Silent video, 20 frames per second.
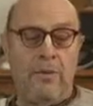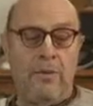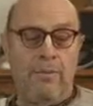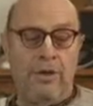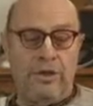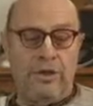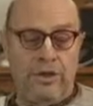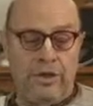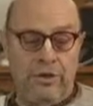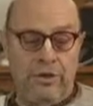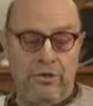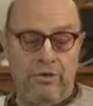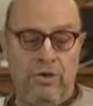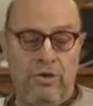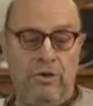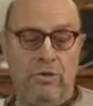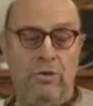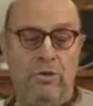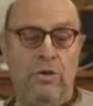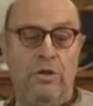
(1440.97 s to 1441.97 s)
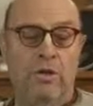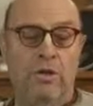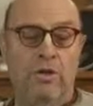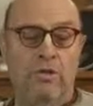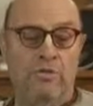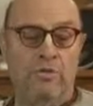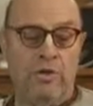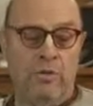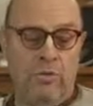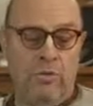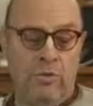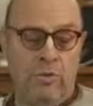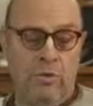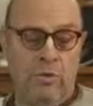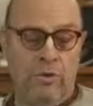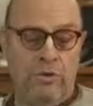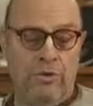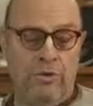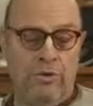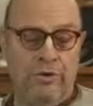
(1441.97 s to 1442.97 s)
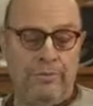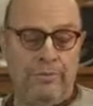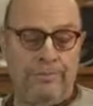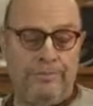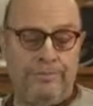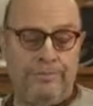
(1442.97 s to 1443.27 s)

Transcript: material rewards.